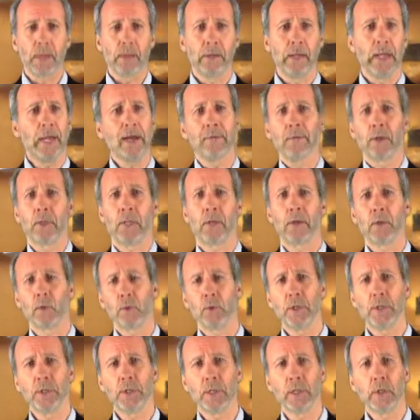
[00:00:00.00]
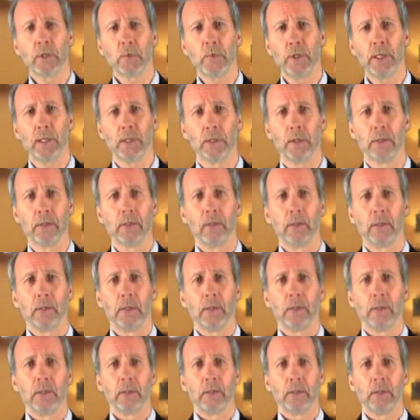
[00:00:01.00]
they have a lot at risk as well
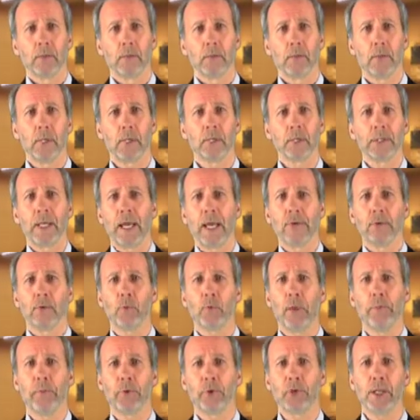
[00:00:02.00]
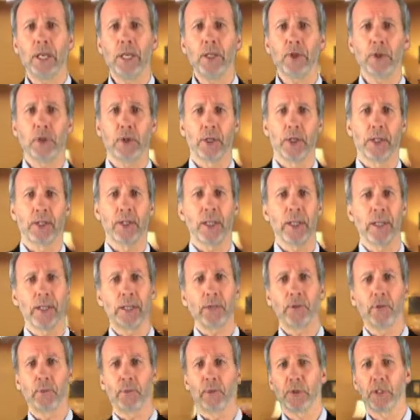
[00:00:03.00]
because they have a reputation and they
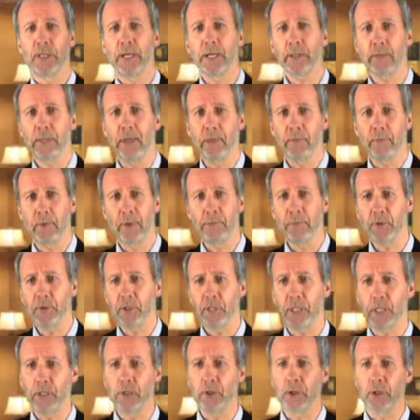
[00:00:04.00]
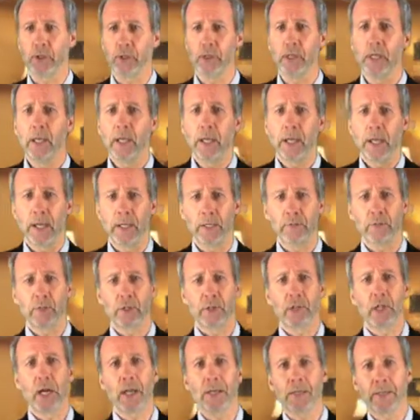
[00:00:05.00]
need to protect that reputation. And if it
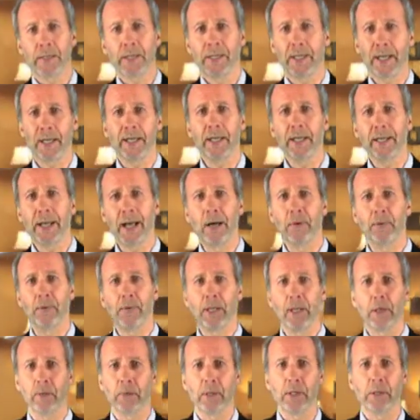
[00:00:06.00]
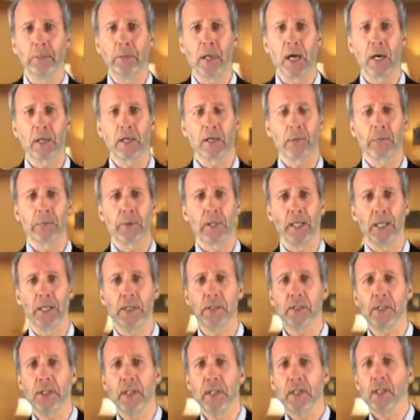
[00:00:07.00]
starts getting out there in the
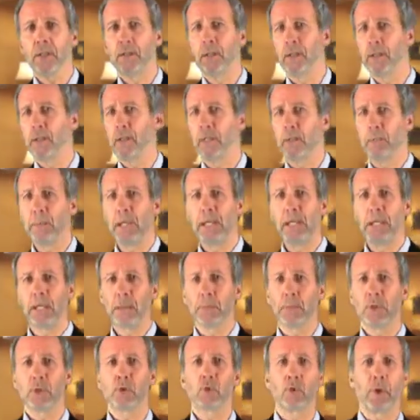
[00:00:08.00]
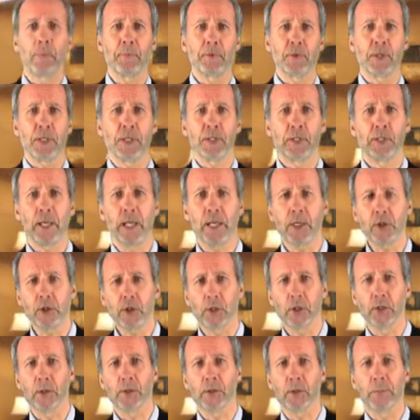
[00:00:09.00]
marketplace that they're making
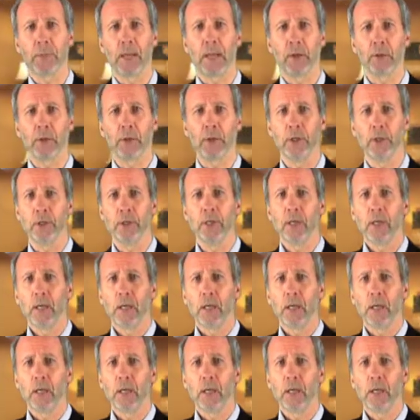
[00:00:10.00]
misrepresentations about the